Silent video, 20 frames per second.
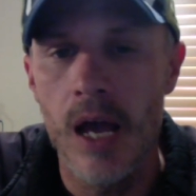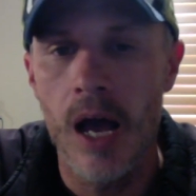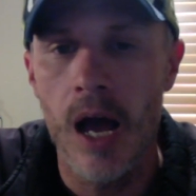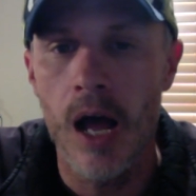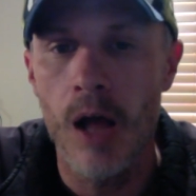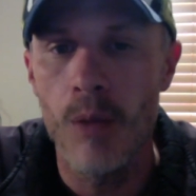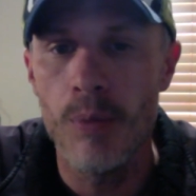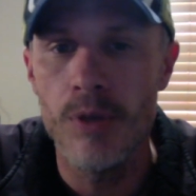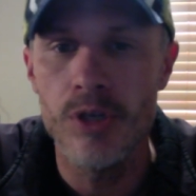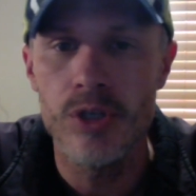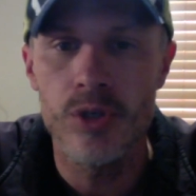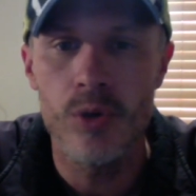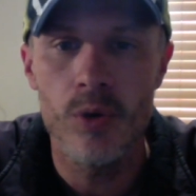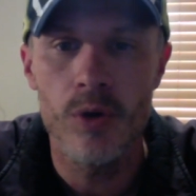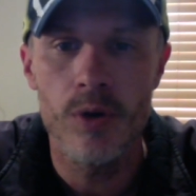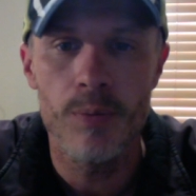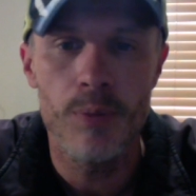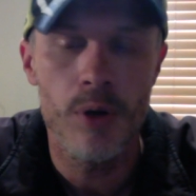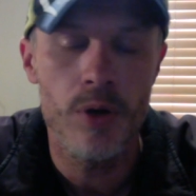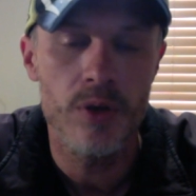I'll be sure
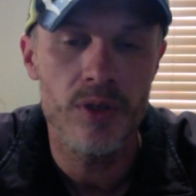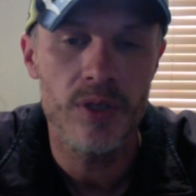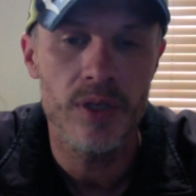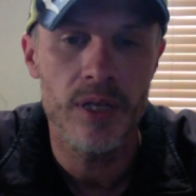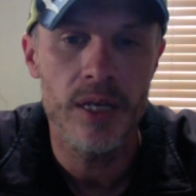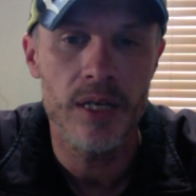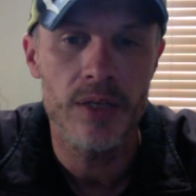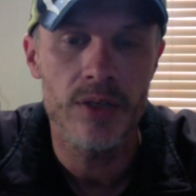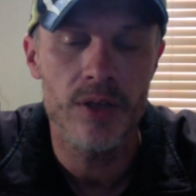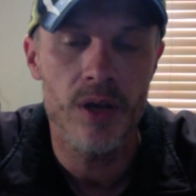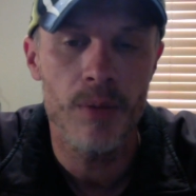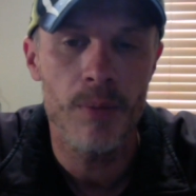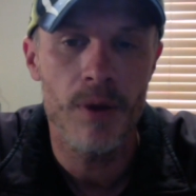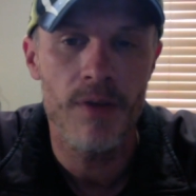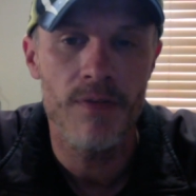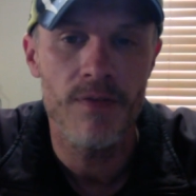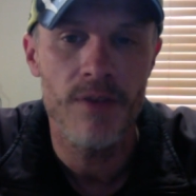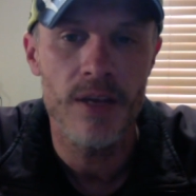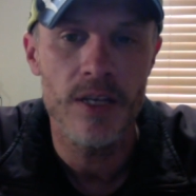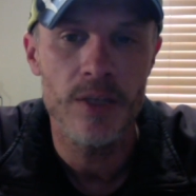to post links on my
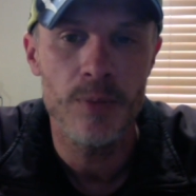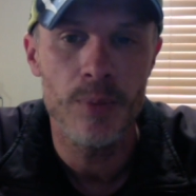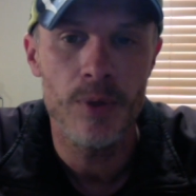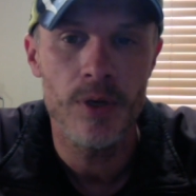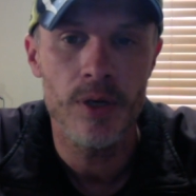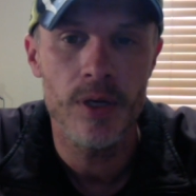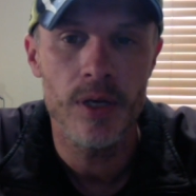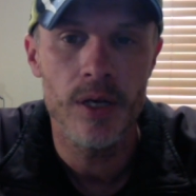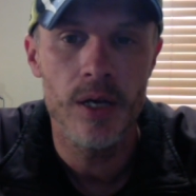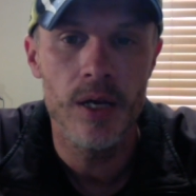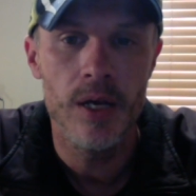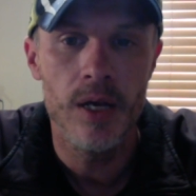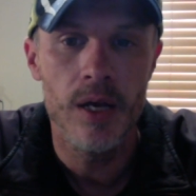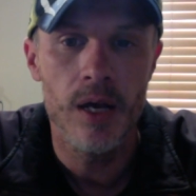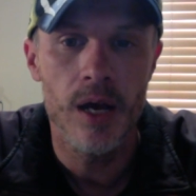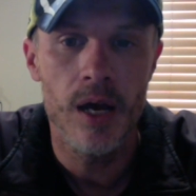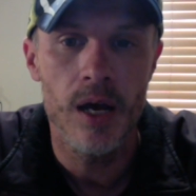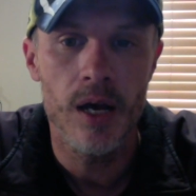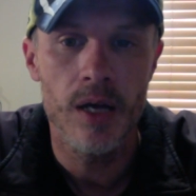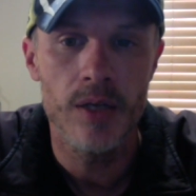Facebook
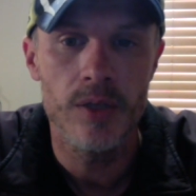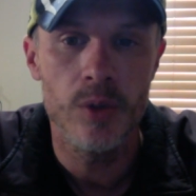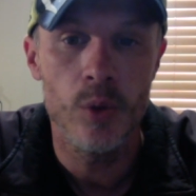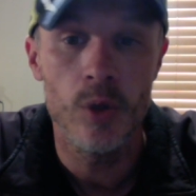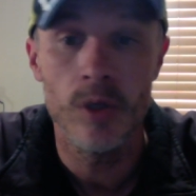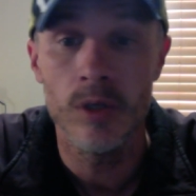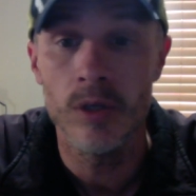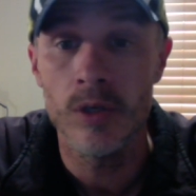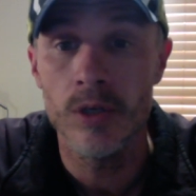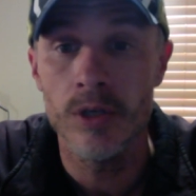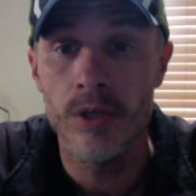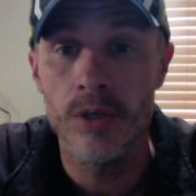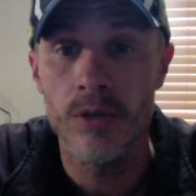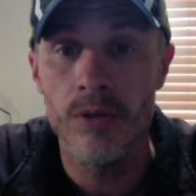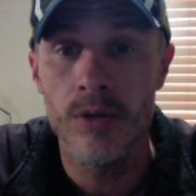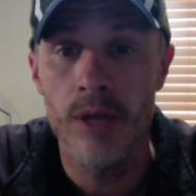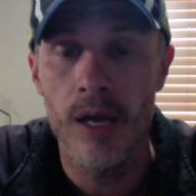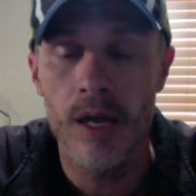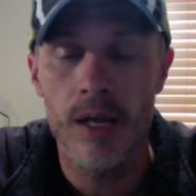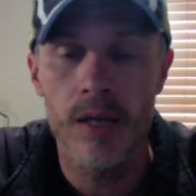to alert
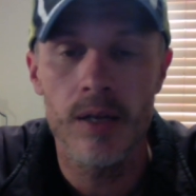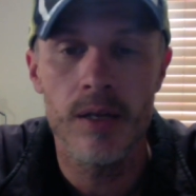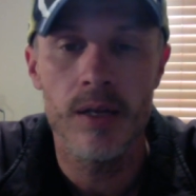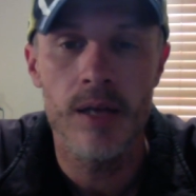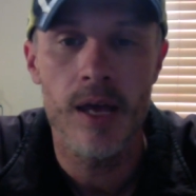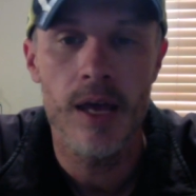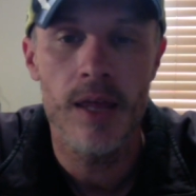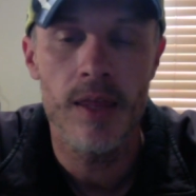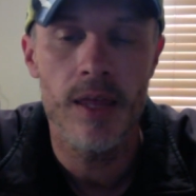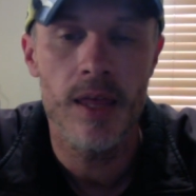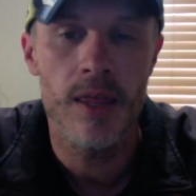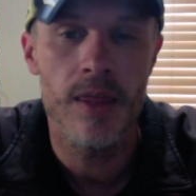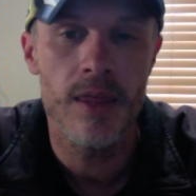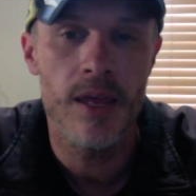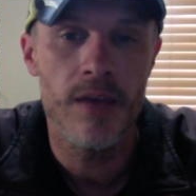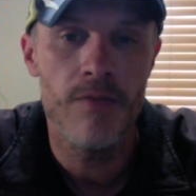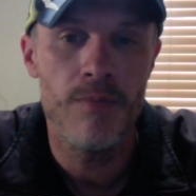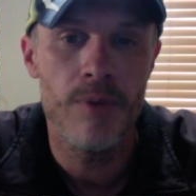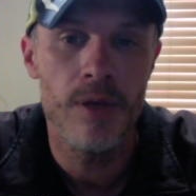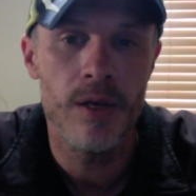you that
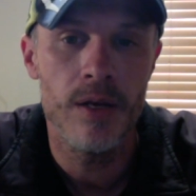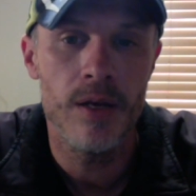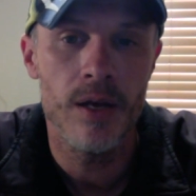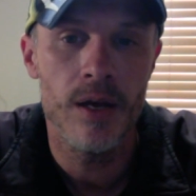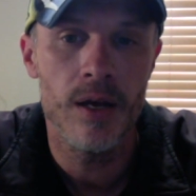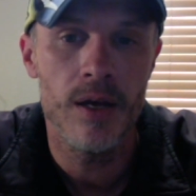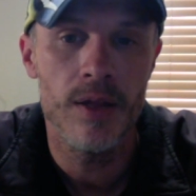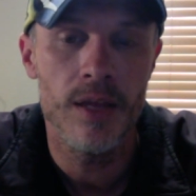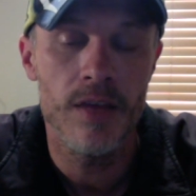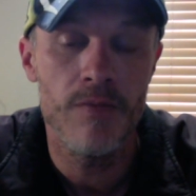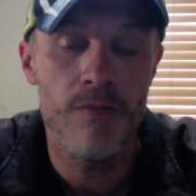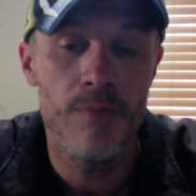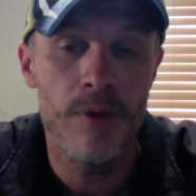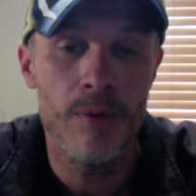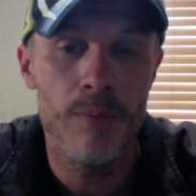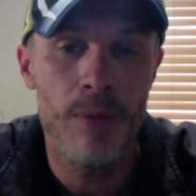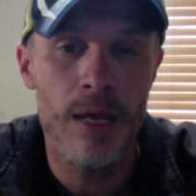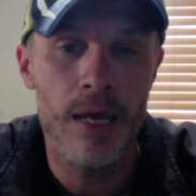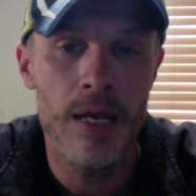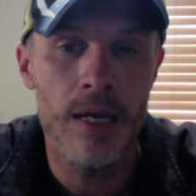they've been
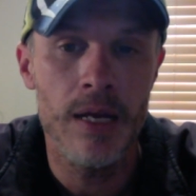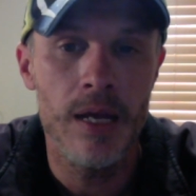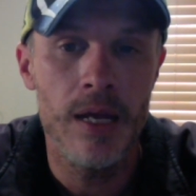made.